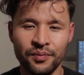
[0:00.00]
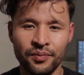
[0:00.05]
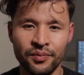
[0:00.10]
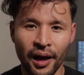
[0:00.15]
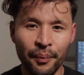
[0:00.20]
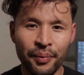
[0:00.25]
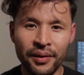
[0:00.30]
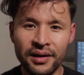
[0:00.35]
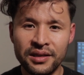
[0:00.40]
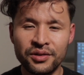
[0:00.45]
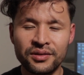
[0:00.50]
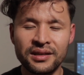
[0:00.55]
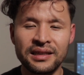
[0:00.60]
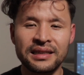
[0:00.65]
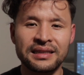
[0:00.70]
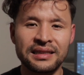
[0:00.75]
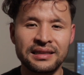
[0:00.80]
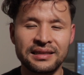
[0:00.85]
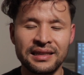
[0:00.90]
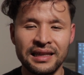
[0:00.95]
I personally
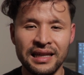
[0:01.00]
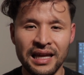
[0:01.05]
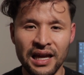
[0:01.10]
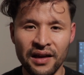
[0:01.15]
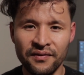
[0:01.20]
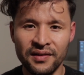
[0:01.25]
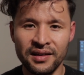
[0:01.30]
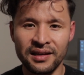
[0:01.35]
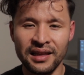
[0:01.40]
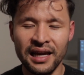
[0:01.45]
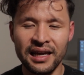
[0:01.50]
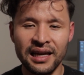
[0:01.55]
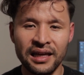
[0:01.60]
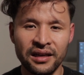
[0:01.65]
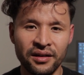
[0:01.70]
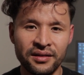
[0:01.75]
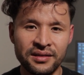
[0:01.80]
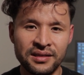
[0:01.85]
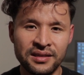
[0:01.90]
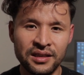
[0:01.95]
did that every day and
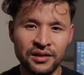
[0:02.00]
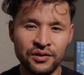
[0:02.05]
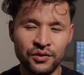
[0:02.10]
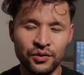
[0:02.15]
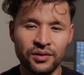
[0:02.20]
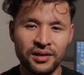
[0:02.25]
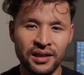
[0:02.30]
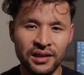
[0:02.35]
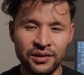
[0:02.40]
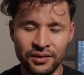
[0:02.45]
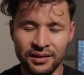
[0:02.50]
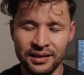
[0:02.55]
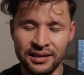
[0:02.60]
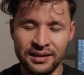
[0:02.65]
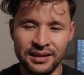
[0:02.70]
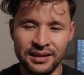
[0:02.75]
I'll still do that to this